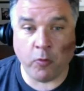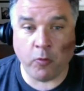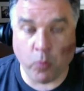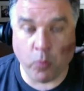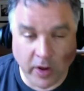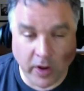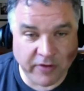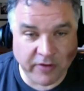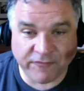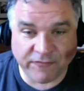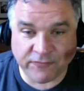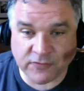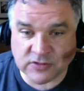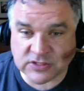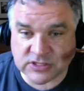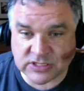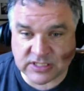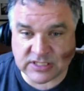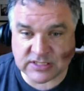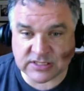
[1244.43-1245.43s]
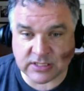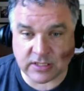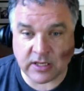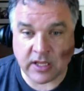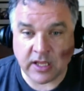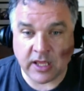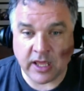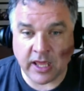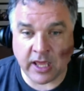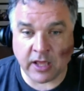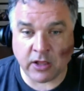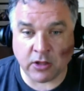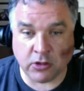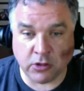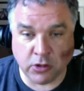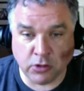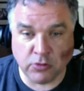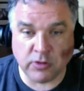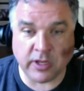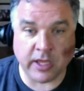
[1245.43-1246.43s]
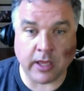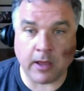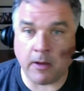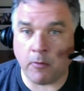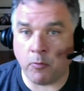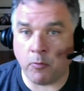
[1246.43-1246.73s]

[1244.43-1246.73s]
wonderful season, including